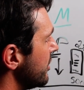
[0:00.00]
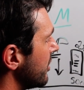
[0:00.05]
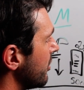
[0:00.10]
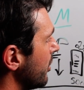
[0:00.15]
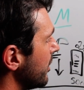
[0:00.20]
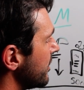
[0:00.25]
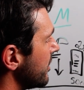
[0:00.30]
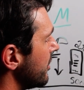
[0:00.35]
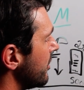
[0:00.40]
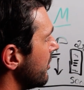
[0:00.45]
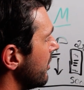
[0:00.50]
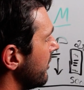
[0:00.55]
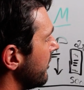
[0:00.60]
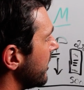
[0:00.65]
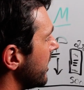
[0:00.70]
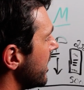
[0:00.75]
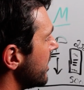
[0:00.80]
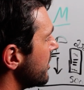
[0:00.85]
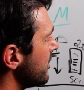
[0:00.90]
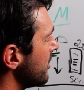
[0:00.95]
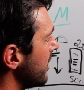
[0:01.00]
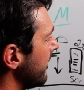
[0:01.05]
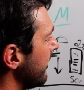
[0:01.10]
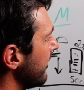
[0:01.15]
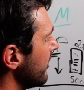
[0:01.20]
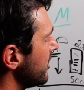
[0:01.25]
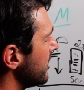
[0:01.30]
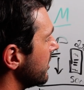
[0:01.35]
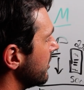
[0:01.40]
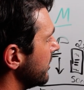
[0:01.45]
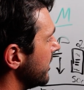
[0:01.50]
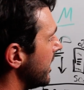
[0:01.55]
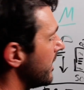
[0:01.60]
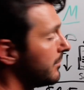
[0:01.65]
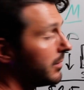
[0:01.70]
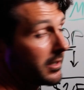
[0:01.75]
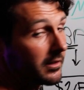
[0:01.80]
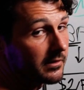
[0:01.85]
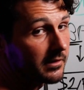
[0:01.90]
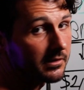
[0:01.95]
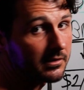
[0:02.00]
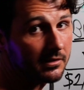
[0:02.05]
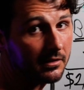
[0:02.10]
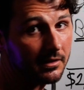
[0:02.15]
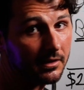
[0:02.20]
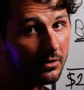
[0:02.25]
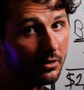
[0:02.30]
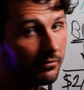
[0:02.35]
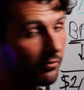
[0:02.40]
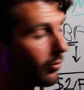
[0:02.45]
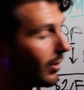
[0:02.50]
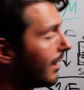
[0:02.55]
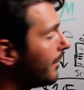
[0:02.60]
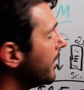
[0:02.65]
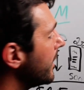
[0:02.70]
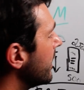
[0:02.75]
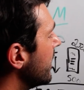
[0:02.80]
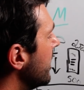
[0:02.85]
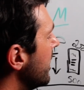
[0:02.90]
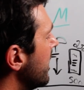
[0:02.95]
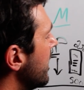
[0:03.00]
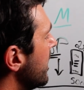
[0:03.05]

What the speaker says: You're going to want to turn your notifications off every single day because it's going to get overwhelming.